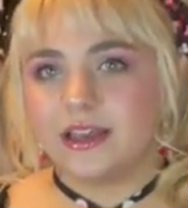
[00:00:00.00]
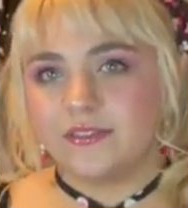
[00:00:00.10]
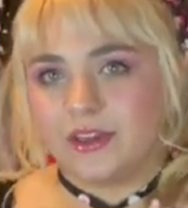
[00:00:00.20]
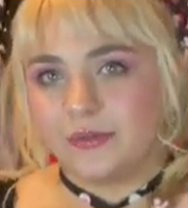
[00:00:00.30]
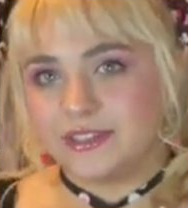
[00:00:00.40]

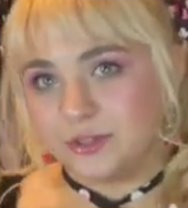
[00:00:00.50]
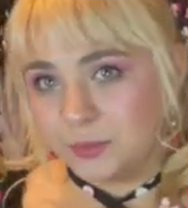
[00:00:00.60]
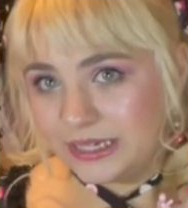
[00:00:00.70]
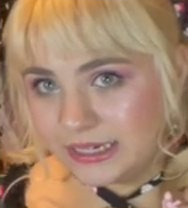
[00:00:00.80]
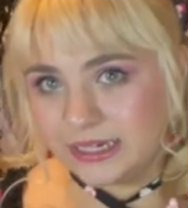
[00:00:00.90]
found this OP
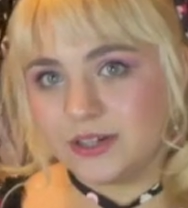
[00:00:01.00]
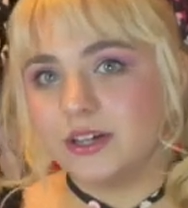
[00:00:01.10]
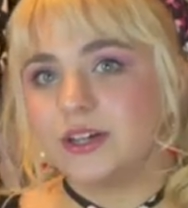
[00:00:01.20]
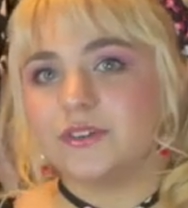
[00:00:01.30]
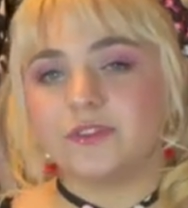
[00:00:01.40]

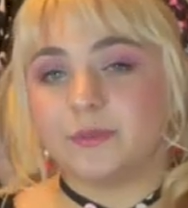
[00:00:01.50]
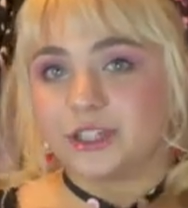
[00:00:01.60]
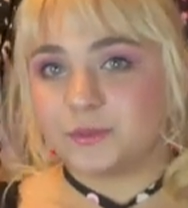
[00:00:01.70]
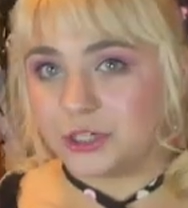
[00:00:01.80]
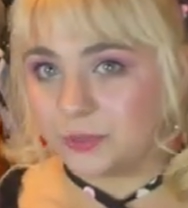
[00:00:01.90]
for a
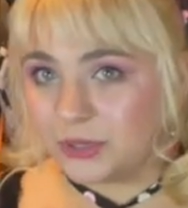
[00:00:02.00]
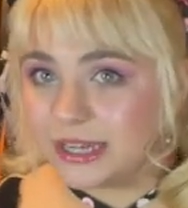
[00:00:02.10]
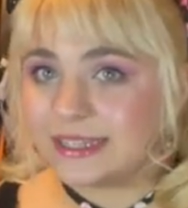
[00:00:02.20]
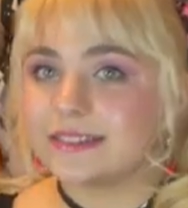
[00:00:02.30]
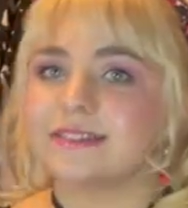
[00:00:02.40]
much better
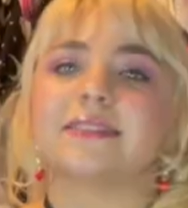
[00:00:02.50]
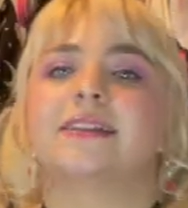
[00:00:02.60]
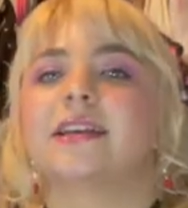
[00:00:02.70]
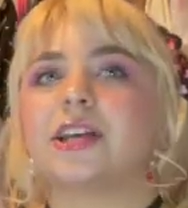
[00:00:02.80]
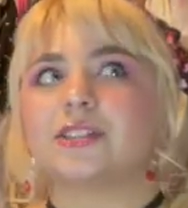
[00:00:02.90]
price.
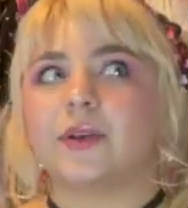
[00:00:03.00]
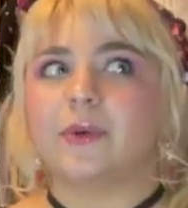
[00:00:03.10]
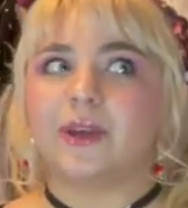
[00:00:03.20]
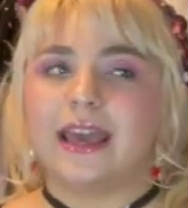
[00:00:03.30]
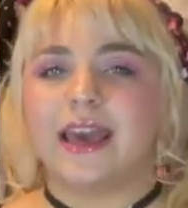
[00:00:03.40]
So I
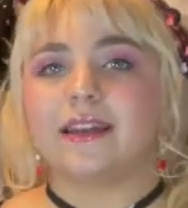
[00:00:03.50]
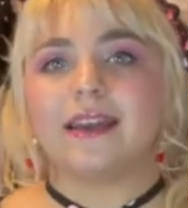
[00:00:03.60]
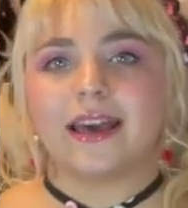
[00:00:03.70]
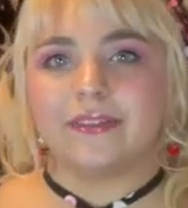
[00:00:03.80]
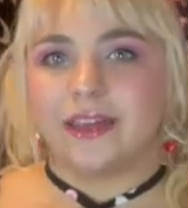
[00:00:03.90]
went ahead and
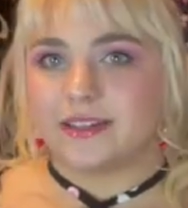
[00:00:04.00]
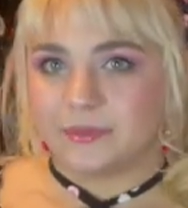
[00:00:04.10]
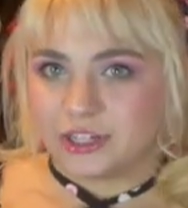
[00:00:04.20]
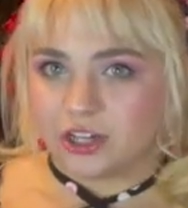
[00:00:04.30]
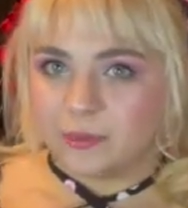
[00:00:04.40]
added that to
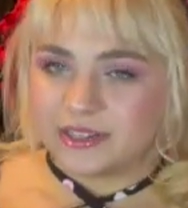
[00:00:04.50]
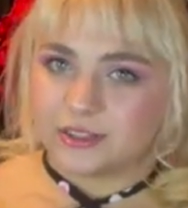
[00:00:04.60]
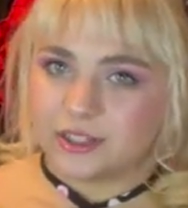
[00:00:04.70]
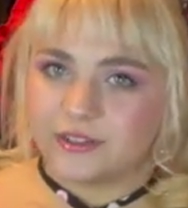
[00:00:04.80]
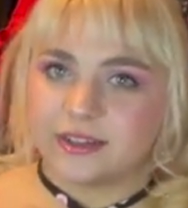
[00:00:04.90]
my shopping
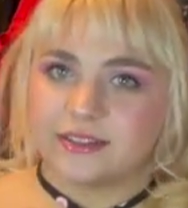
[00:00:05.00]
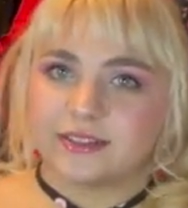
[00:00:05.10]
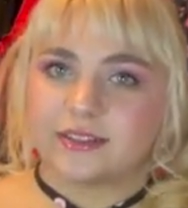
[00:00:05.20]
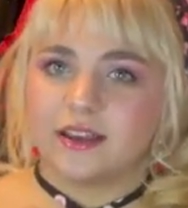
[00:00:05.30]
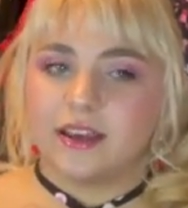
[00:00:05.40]

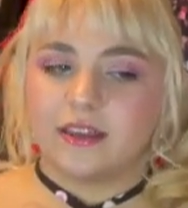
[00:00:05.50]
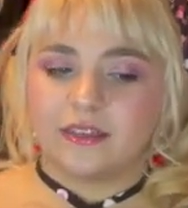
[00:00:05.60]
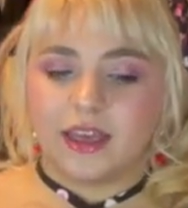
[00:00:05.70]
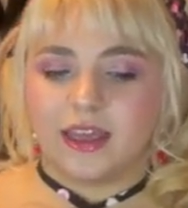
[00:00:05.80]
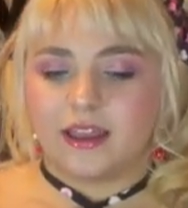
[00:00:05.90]
service
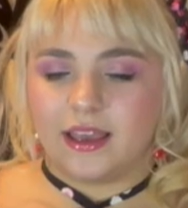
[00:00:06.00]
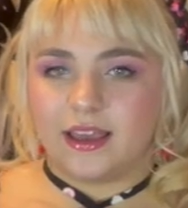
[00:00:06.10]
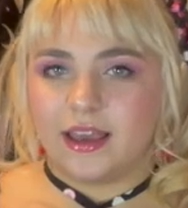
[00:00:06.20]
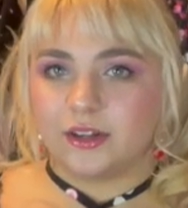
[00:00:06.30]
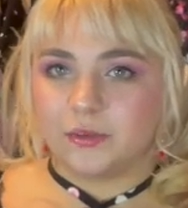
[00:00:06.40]
that I
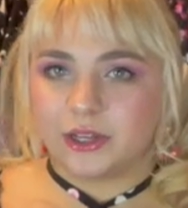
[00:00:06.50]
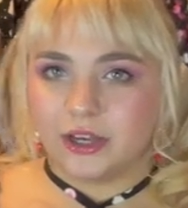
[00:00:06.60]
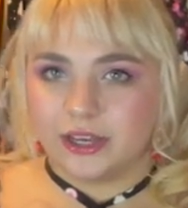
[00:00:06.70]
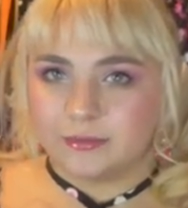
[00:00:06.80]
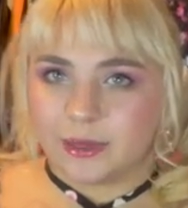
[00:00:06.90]
had going
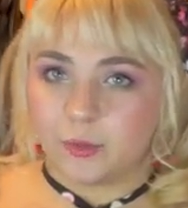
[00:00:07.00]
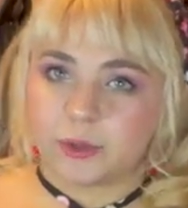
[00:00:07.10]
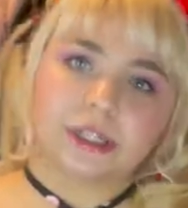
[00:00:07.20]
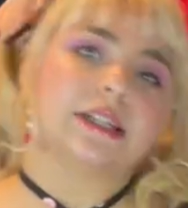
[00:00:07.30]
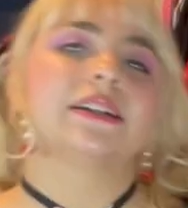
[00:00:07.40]
on, my
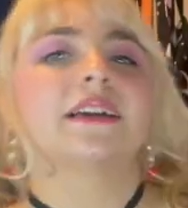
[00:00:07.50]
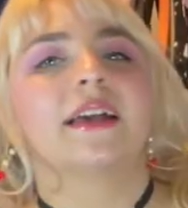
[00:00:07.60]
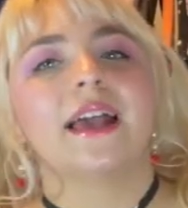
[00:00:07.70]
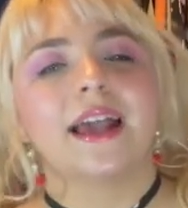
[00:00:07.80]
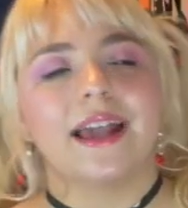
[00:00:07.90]
order.
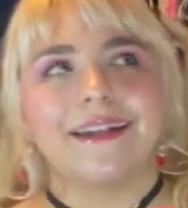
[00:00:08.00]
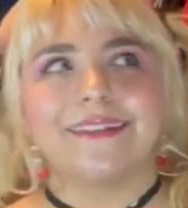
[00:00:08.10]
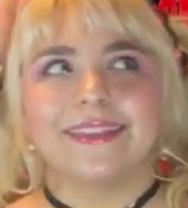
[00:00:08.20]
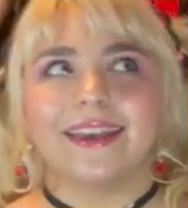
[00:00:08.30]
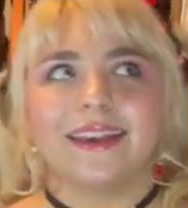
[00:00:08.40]

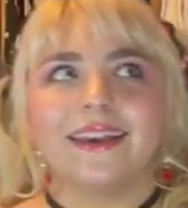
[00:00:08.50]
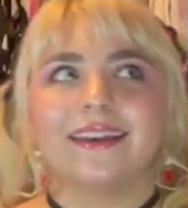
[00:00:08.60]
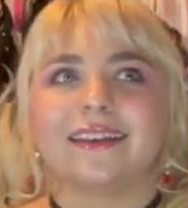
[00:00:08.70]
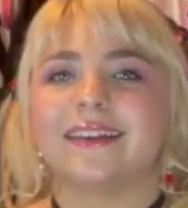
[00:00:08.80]
And then